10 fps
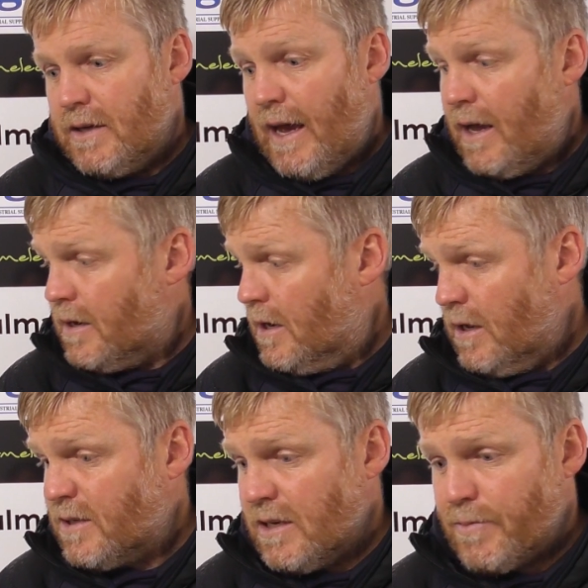Yeah,
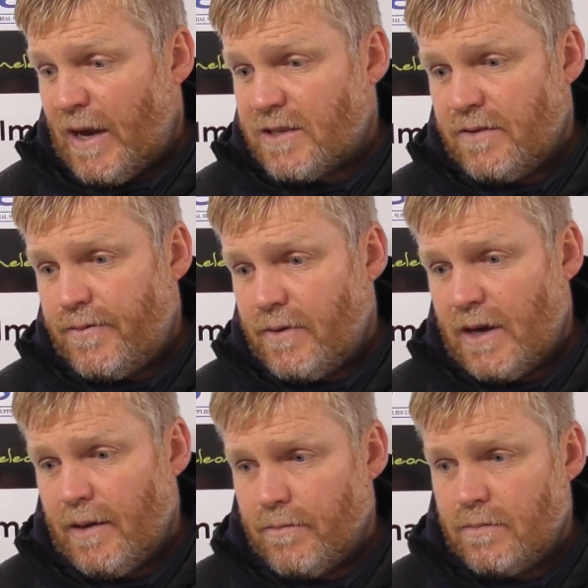listen, it's massive. We
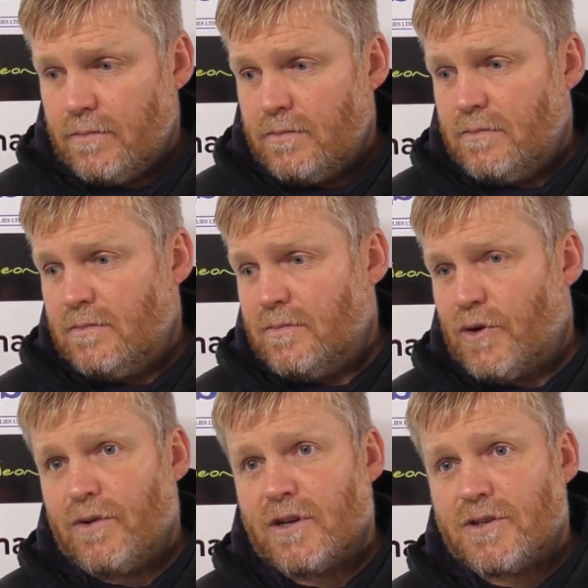don't
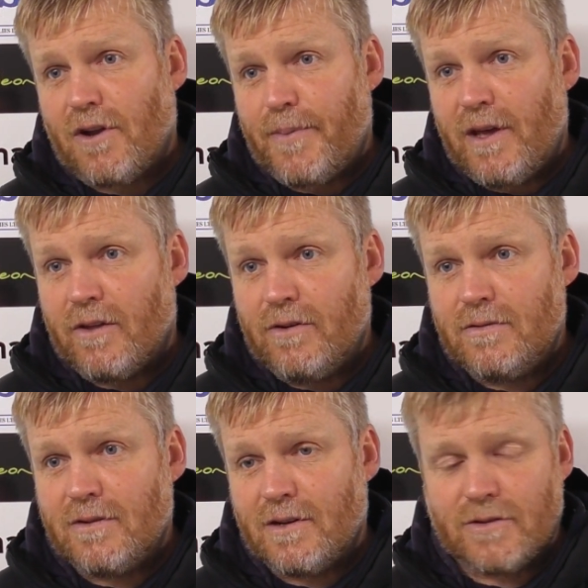want to stop here
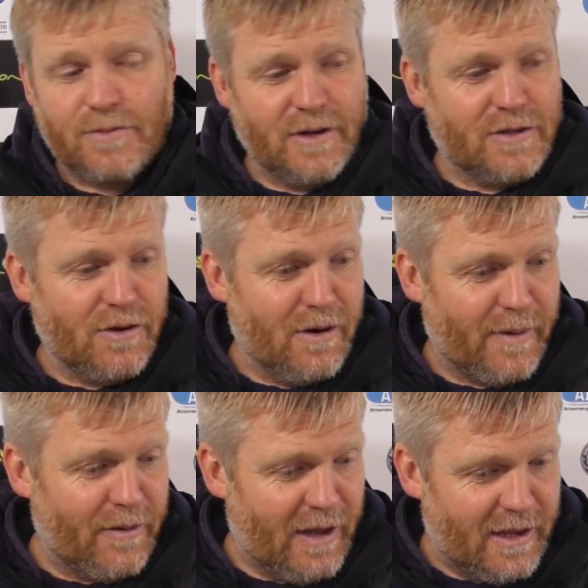though. Like, so we can talk
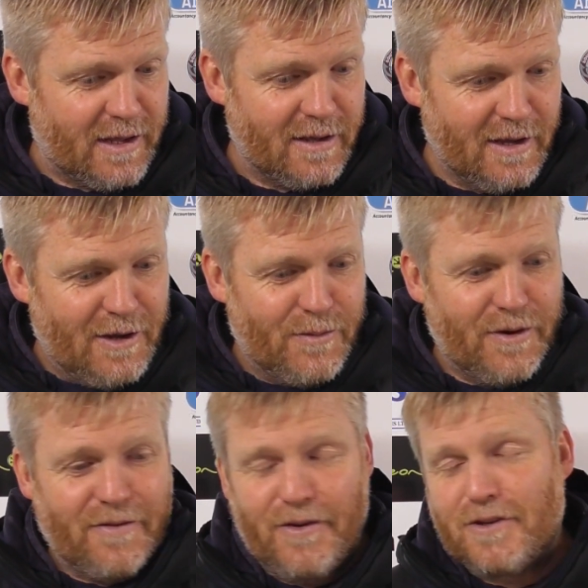about, like,
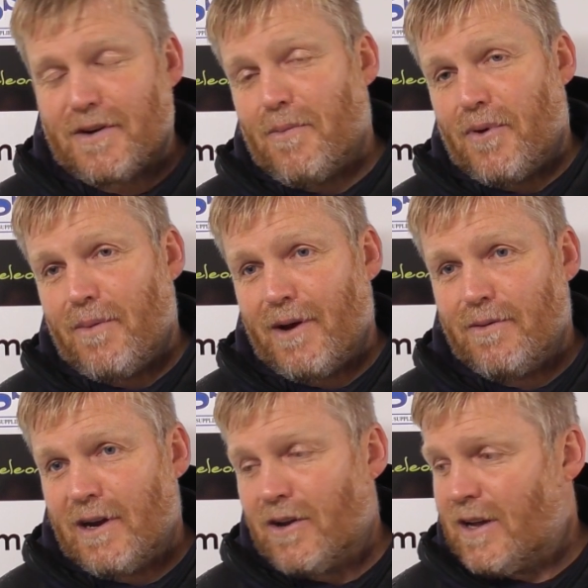we're in the first round proper,
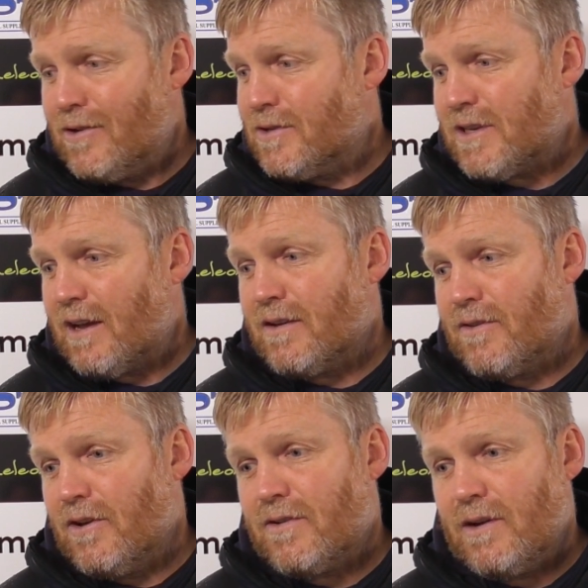why not go second,
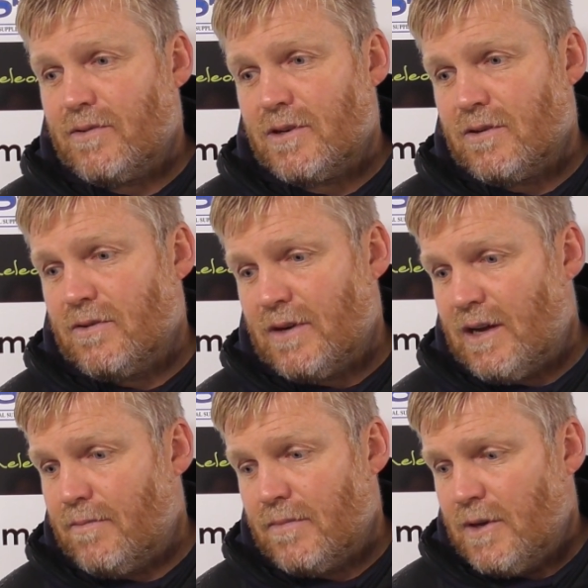third round, you
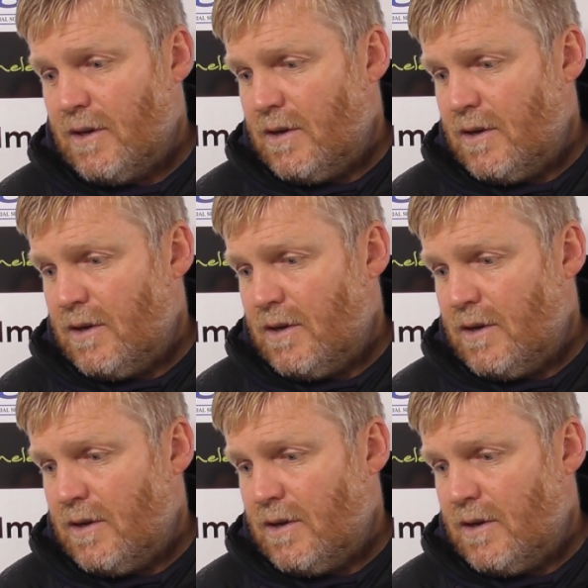know?